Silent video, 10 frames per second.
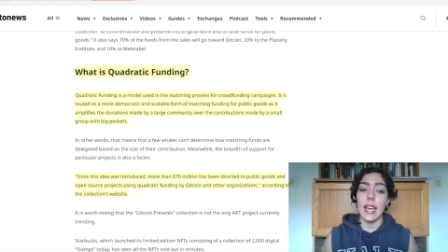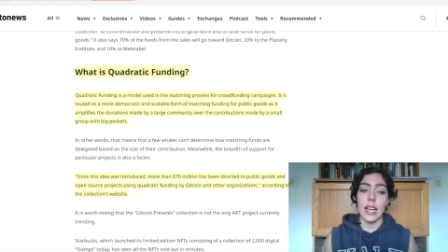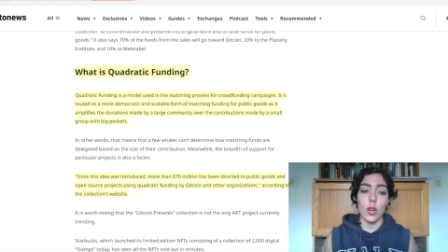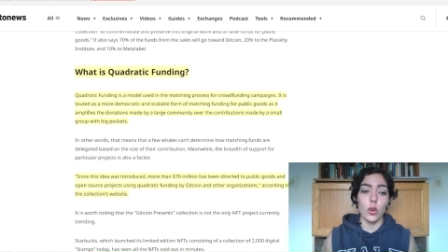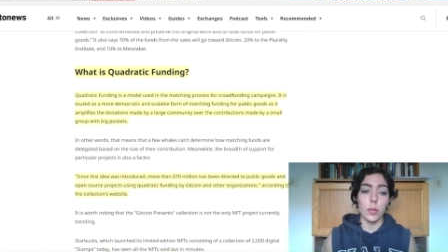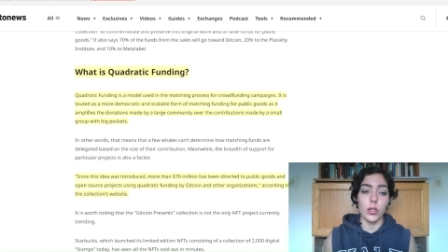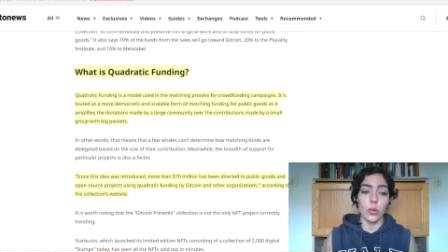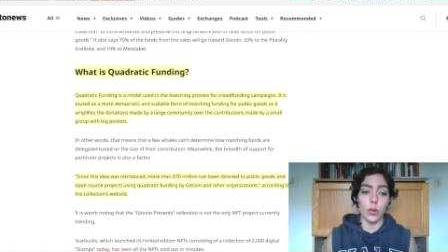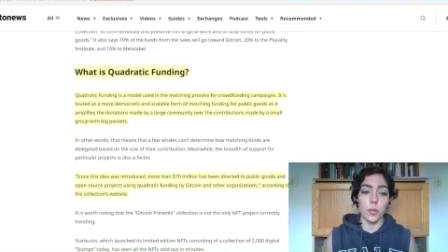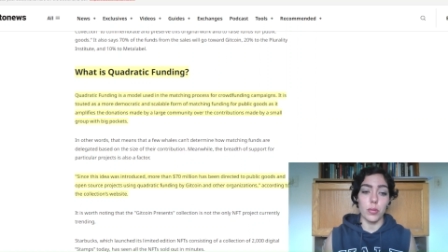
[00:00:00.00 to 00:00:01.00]
and open
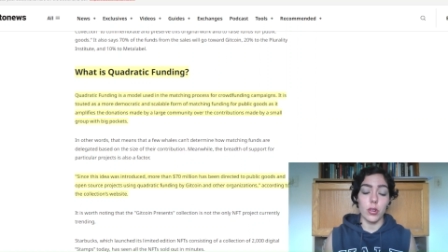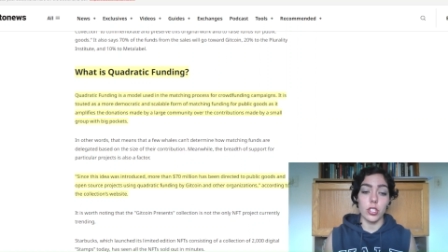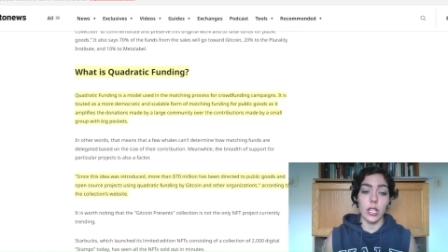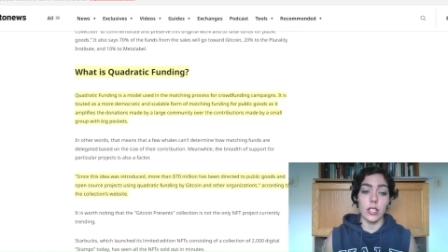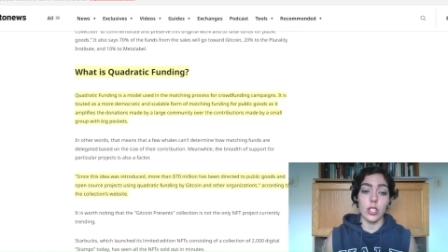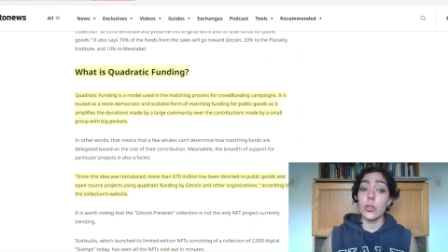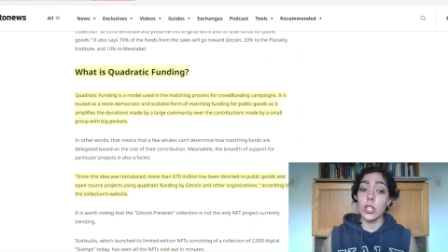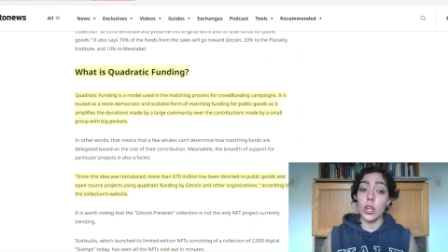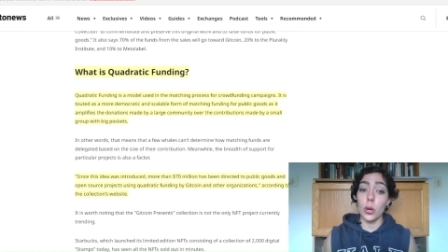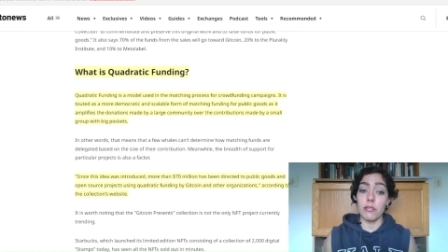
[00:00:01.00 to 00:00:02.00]
source projects
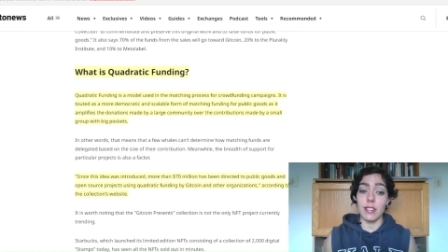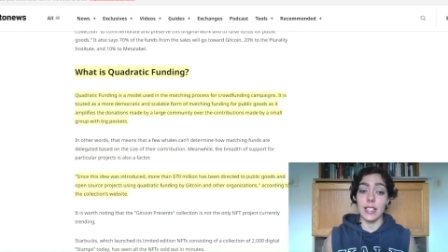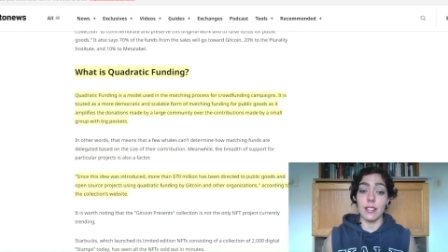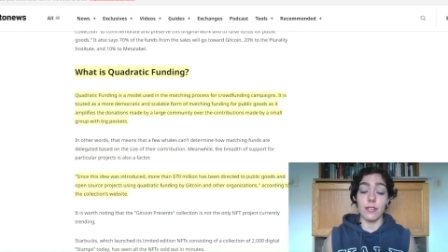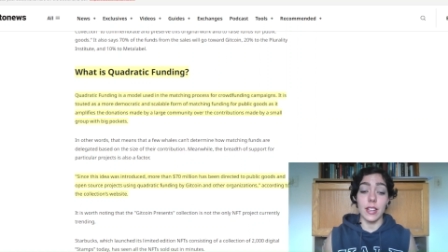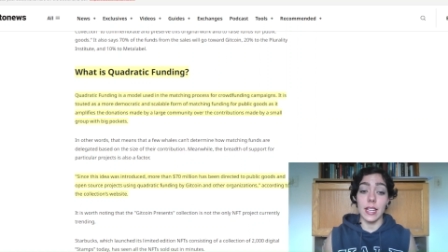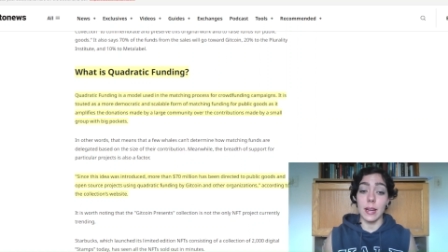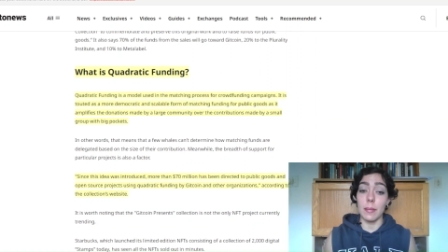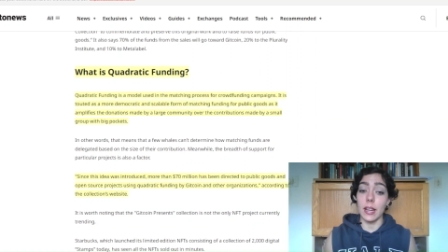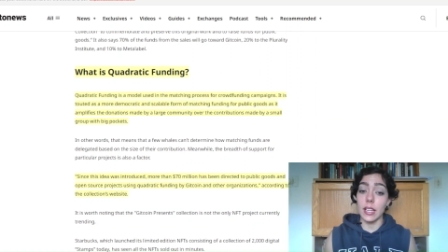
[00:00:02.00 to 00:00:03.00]
using quadratic
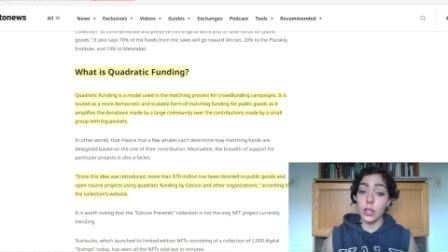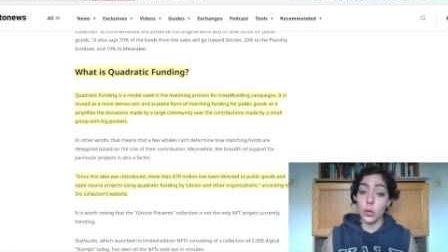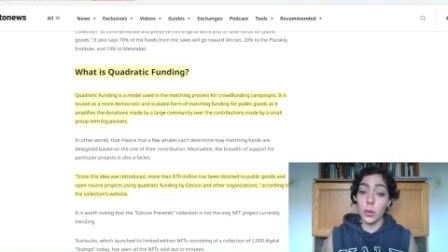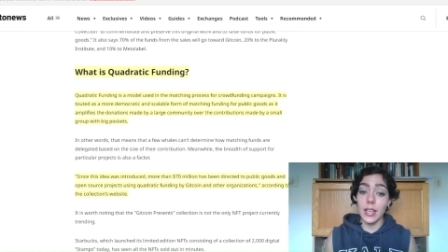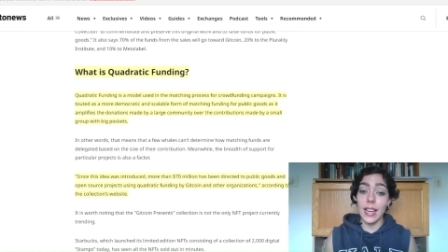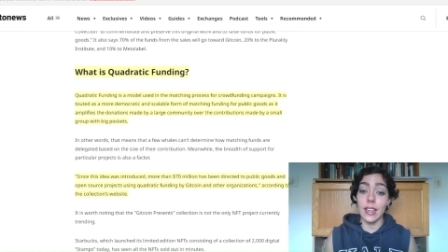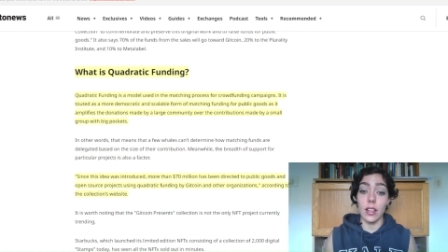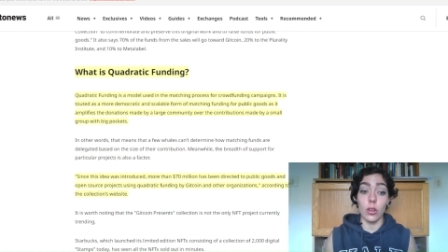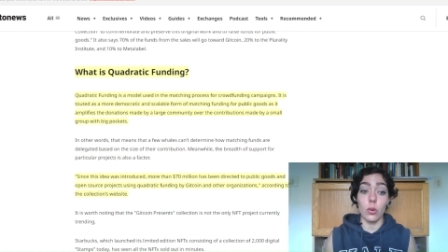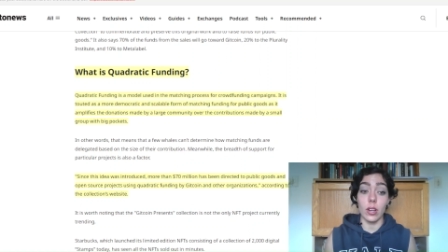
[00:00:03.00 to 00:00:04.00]
funding by Gitcoin and
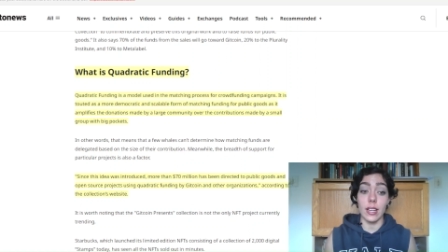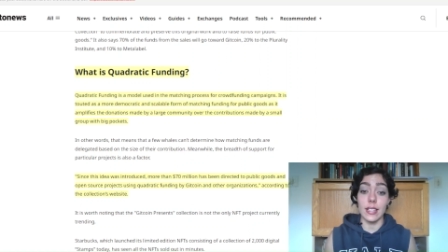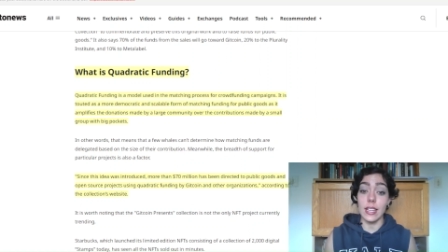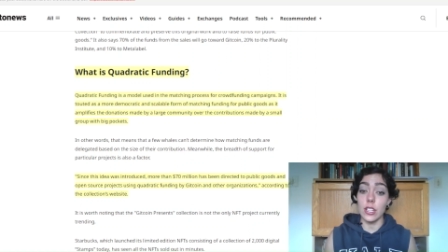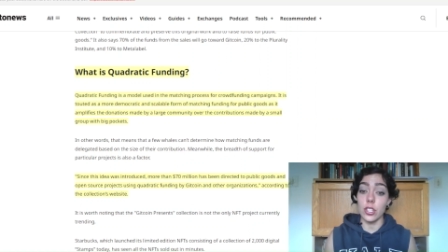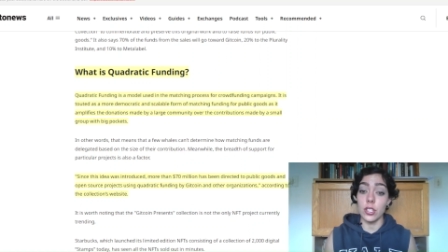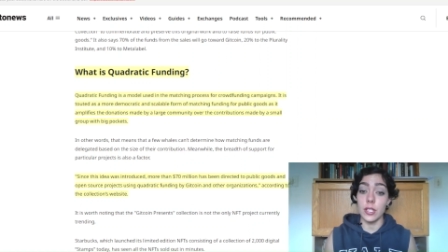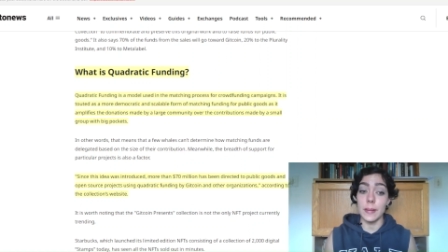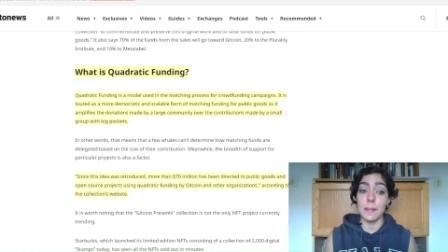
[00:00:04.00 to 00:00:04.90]
other organizations.